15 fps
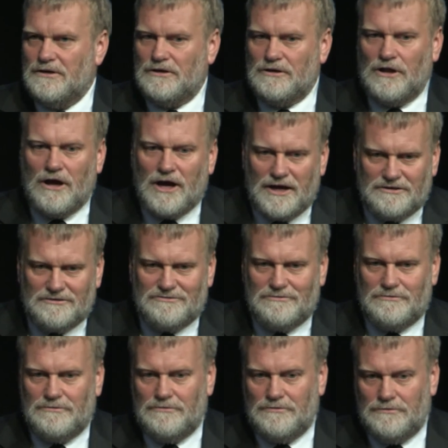client
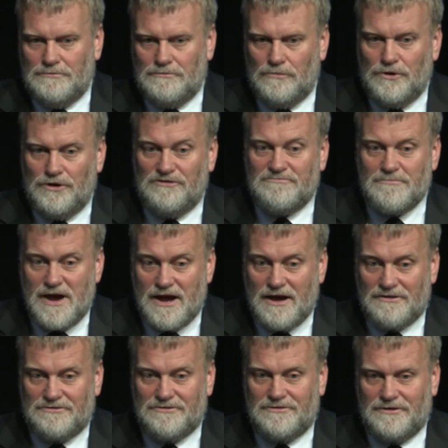word of
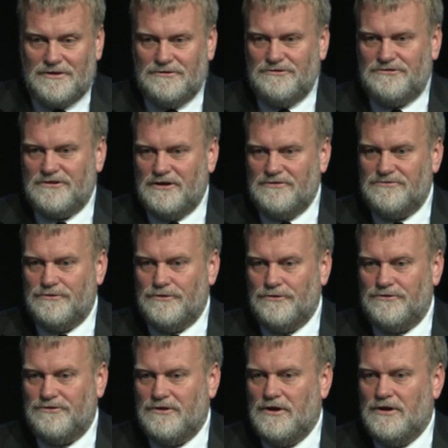mouth and so
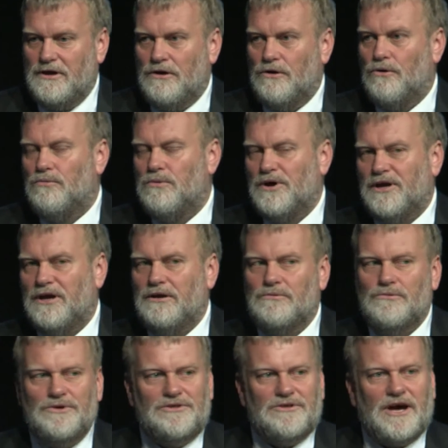forth, or working
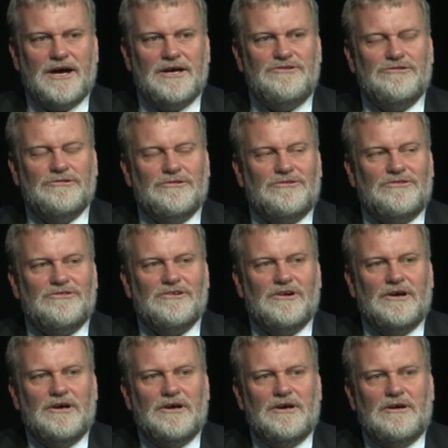with agents,
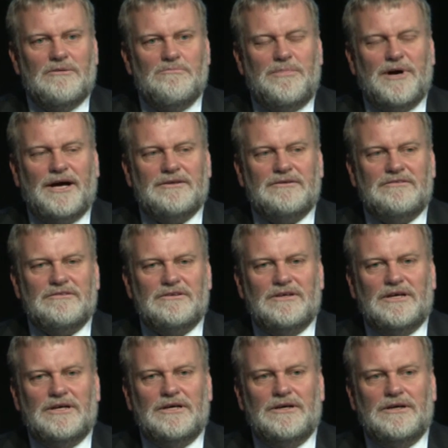but
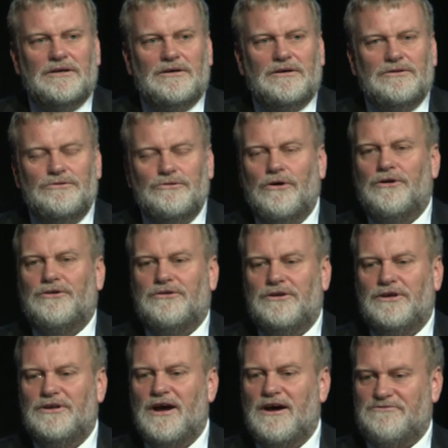not
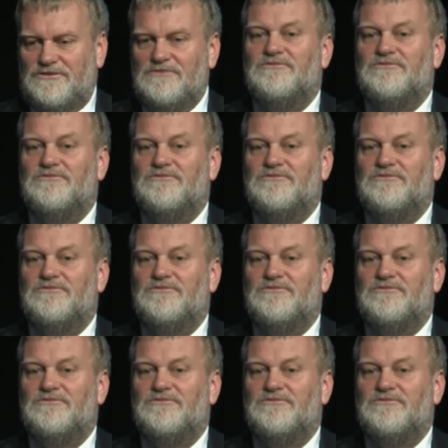enough